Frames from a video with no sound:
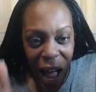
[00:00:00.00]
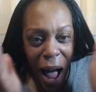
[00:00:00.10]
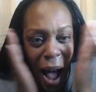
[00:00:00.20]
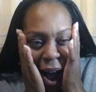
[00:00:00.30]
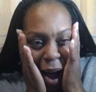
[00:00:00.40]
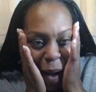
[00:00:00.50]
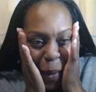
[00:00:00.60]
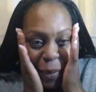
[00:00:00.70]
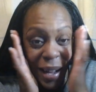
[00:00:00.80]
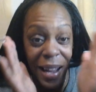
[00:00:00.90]
oh my
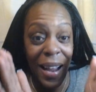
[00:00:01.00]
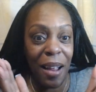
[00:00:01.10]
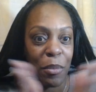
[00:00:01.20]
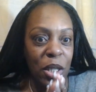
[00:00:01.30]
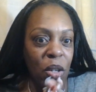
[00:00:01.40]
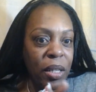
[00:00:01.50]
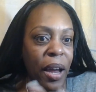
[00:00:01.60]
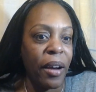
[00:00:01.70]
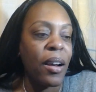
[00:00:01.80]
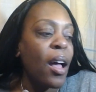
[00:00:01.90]
God, I'm so tired.
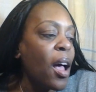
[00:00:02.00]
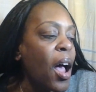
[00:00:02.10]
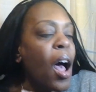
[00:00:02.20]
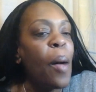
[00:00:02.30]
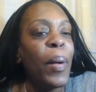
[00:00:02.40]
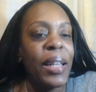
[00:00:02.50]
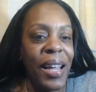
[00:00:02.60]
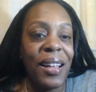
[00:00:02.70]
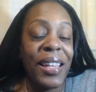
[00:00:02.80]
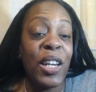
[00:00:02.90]
But yeah, they do
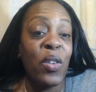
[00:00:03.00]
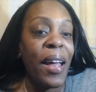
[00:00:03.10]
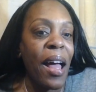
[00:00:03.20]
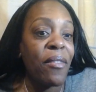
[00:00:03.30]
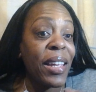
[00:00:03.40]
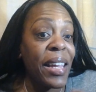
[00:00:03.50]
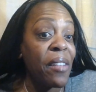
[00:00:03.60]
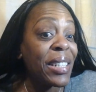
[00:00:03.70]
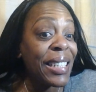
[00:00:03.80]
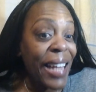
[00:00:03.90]
have gift
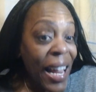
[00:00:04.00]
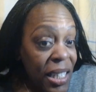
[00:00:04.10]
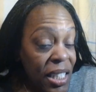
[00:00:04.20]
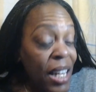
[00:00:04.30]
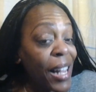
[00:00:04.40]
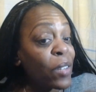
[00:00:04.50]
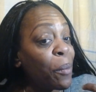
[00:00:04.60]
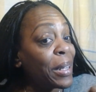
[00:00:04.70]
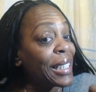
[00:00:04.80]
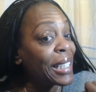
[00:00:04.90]
sets, that's what I meant to
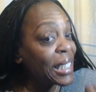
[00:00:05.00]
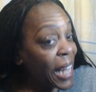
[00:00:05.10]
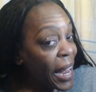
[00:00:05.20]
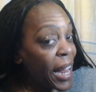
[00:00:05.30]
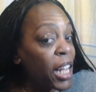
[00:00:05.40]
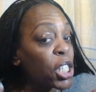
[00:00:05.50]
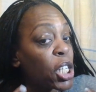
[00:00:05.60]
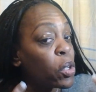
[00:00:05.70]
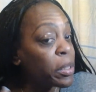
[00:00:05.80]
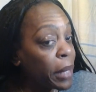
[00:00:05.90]
say, excuse
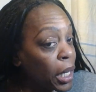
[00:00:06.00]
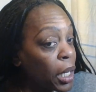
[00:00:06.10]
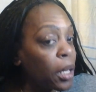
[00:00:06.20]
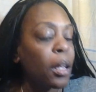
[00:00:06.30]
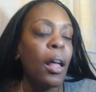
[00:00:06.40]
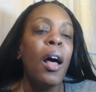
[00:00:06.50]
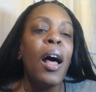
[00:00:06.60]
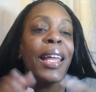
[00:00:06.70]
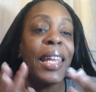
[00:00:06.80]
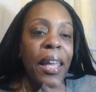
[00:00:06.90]
me,
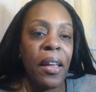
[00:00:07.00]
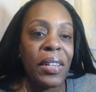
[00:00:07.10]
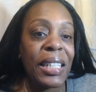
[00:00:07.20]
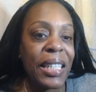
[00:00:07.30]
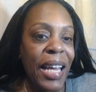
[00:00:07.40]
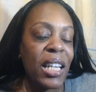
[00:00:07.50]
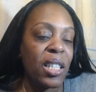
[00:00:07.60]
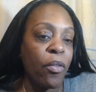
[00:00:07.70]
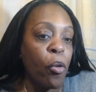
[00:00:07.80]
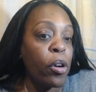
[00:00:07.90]
gift sets for your
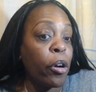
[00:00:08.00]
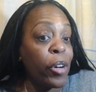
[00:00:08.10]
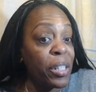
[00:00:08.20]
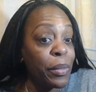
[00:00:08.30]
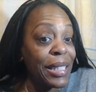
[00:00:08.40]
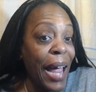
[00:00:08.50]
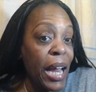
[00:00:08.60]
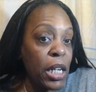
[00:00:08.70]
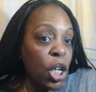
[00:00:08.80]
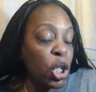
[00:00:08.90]
Christmas idea
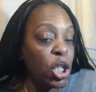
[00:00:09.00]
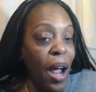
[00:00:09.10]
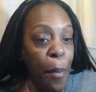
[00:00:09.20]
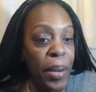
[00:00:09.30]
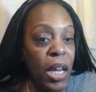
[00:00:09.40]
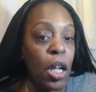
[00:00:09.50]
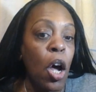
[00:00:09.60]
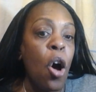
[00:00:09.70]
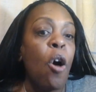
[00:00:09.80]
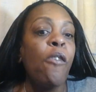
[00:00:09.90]
shopping
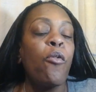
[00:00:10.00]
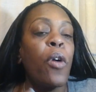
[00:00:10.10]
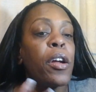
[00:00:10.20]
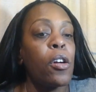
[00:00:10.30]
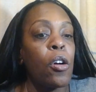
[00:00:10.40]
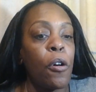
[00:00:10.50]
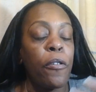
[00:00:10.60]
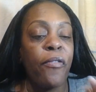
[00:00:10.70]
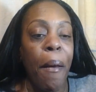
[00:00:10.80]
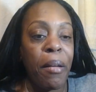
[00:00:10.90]
for your family
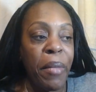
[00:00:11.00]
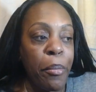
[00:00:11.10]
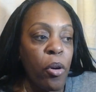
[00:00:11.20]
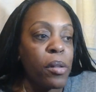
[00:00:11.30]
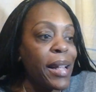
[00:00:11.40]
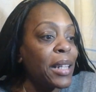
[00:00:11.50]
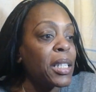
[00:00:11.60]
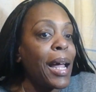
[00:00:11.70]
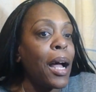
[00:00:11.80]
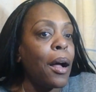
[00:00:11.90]
member that's um
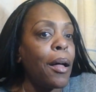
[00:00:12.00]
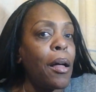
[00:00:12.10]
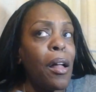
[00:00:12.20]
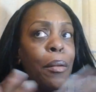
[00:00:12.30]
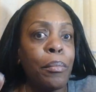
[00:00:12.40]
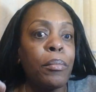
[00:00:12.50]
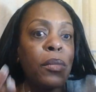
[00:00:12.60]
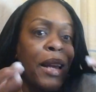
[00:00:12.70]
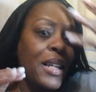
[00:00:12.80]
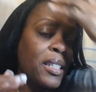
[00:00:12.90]
uh, that's
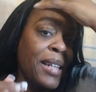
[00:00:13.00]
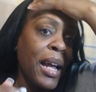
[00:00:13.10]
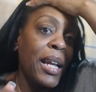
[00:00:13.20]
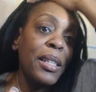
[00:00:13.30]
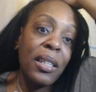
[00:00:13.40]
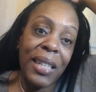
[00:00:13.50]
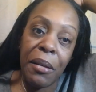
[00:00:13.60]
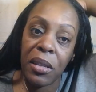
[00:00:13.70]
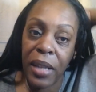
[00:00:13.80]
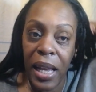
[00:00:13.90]
not in the same state
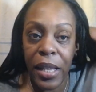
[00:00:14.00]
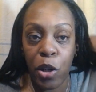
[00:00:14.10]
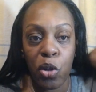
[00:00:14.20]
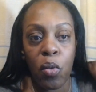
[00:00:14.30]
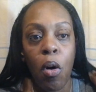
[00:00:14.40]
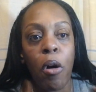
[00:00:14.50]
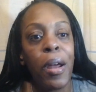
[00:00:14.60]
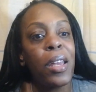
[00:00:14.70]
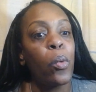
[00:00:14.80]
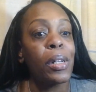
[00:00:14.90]
that you are you want
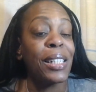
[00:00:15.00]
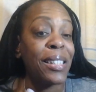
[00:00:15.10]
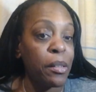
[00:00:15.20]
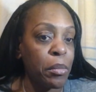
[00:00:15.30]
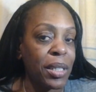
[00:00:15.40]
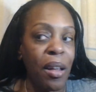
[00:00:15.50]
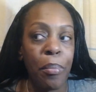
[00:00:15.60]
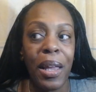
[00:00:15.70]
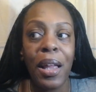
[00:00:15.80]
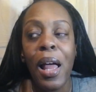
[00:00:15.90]
to send them something
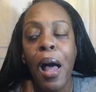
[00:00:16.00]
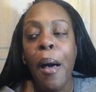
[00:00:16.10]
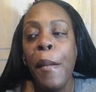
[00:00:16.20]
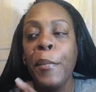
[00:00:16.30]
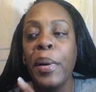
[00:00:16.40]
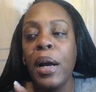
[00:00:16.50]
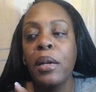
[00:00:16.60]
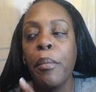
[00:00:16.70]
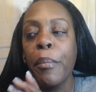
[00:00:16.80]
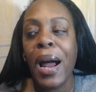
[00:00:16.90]
but body
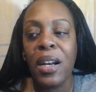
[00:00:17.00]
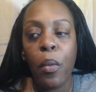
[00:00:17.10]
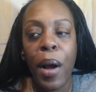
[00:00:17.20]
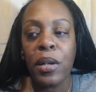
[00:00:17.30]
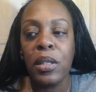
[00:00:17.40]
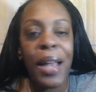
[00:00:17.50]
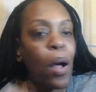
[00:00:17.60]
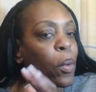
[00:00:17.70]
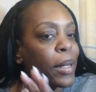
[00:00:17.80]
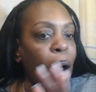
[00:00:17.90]
washes, I would not
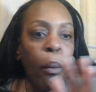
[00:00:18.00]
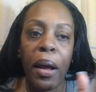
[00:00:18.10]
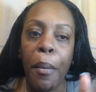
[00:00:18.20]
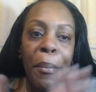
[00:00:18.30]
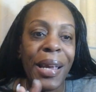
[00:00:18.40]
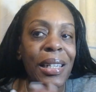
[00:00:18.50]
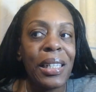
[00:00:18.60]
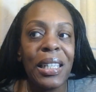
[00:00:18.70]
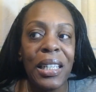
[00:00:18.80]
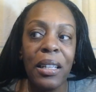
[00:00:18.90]
recommend to send them
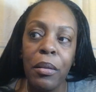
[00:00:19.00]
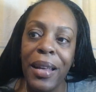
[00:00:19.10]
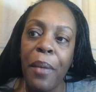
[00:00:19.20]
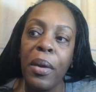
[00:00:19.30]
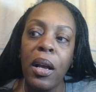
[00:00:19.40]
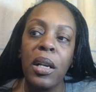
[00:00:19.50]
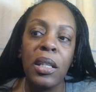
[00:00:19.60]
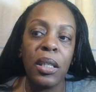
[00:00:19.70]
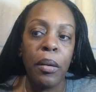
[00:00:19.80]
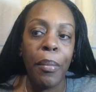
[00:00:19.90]
that because the
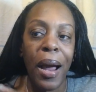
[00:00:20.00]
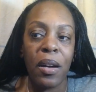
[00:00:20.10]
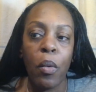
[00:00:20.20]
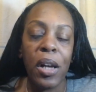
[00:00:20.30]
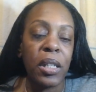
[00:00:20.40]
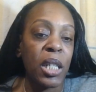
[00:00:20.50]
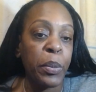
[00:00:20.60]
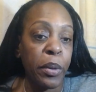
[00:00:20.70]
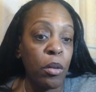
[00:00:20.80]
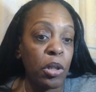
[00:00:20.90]
body wash could spill into
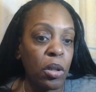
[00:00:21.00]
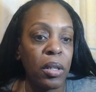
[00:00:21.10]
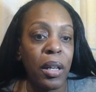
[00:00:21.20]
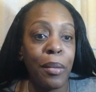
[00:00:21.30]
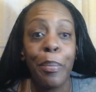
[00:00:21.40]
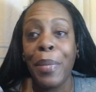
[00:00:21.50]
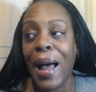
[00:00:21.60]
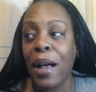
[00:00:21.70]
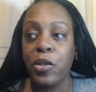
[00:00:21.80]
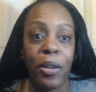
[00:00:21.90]
the box or
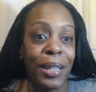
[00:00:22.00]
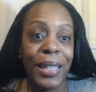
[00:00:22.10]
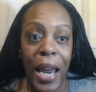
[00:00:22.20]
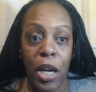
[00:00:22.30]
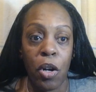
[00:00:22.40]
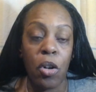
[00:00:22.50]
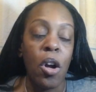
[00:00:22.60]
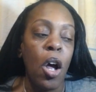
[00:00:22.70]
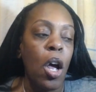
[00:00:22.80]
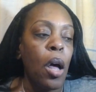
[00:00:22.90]
container.
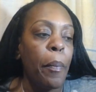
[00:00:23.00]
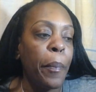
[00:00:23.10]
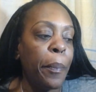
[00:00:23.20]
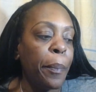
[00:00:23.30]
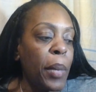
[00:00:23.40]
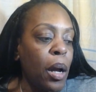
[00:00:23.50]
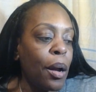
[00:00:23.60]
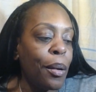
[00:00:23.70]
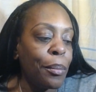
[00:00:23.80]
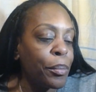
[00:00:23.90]
Um,
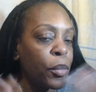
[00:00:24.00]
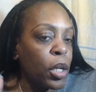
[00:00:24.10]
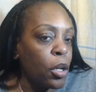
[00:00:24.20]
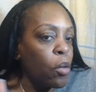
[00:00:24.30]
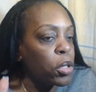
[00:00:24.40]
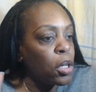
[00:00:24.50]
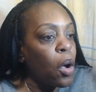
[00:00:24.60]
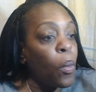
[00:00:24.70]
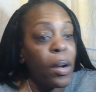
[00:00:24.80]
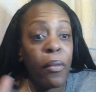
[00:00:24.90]
you know, so whatever
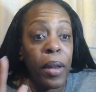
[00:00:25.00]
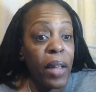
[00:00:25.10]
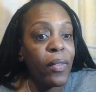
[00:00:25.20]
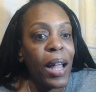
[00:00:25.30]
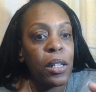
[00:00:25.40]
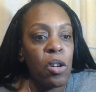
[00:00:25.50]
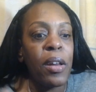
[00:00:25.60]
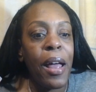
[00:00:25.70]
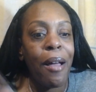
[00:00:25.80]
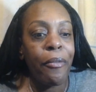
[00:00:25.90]
gift idea you have for
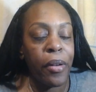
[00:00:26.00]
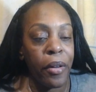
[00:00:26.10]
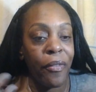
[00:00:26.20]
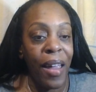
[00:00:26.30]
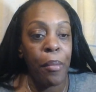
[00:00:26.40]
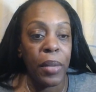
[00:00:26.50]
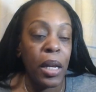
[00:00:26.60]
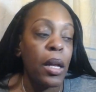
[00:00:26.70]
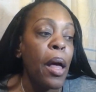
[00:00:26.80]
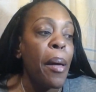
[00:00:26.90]
your family
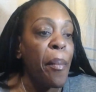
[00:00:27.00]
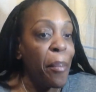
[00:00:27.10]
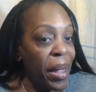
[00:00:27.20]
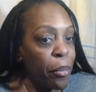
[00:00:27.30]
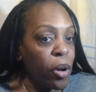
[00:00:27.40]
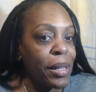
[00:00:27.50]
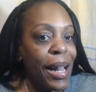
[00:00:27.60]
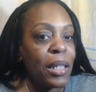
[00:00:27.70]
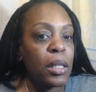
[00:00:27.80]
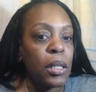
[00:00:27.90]
member that's
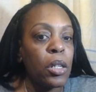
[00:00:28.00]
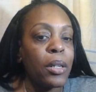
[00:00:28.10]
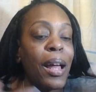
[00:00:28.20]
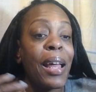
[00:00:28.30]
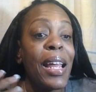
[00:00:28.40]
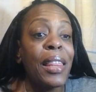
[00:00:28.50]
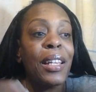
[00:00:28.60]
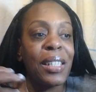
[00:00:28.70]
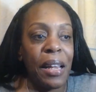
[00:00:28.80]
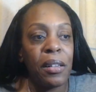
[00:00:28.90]
not in the same
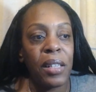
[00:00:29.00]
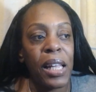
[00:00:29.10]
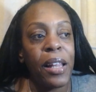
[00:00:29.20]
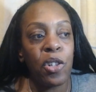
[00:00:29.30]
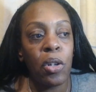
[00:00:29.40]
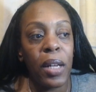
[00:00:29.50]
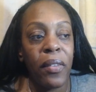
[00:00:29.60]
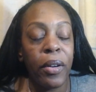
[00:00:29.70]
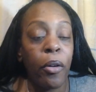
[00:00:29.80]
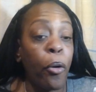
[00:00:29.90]
state that you live in
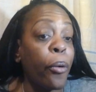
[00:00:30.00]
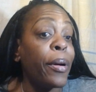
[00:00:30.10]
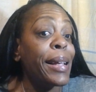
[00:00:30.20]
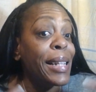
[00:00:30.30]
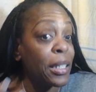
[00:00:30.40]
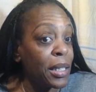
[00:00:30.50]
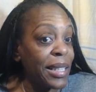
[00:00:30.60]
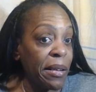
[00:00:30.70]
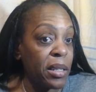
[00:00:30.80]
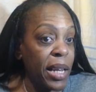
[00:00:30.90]
or is in the same state
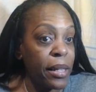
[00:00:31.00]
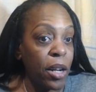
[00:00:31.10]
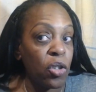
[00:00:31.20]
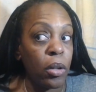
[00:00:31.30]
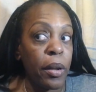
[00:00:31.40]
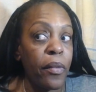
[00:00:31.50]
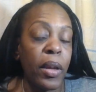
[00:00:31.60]
that you live in,